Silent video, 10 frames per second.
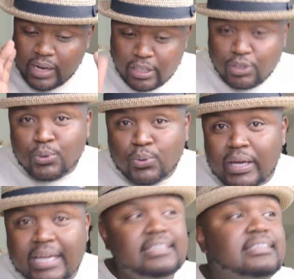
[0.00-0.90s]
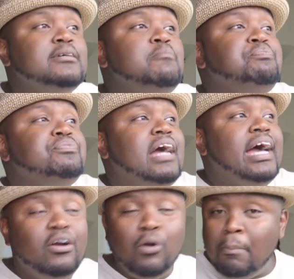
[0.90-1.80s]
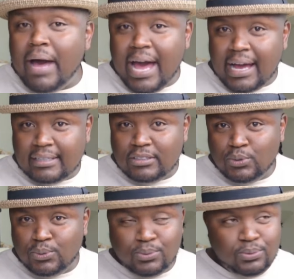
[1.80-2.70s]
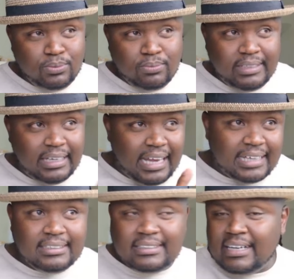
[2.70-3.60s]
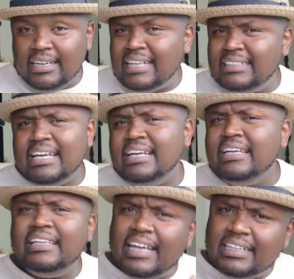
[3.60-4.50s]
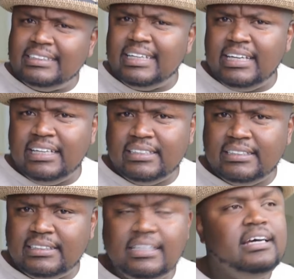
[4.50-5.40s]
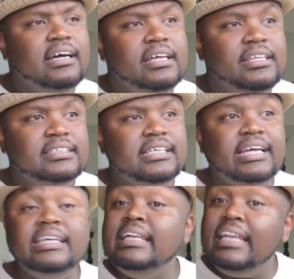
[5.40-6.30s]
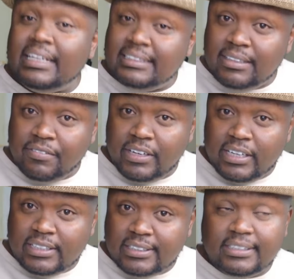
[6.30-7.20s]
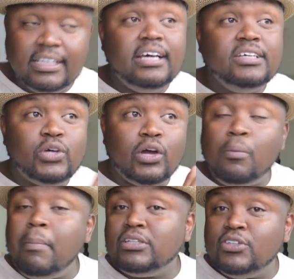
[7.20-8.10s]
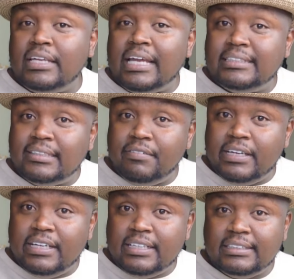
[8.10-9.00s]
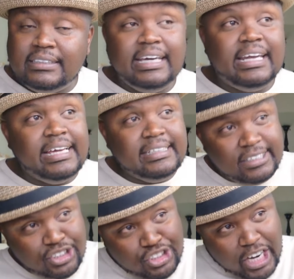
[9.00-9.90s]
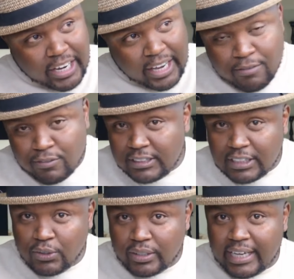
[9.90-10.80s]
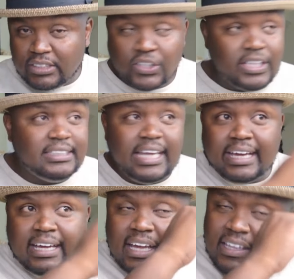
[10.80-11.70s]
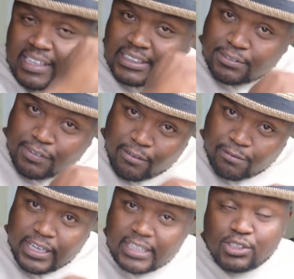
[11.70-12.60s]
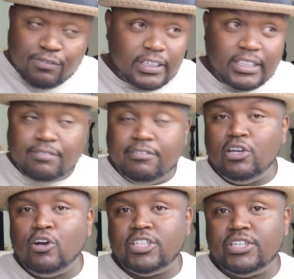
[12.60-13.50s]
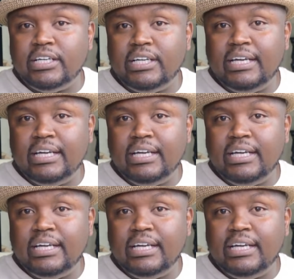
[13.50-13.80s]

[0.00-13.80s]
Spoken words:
do is I go back to the last year I did the last 10 years. This year I did the last 7 years. So I go back to the last 7 years and I check every single day. So there's like 35 days of the DV lottery.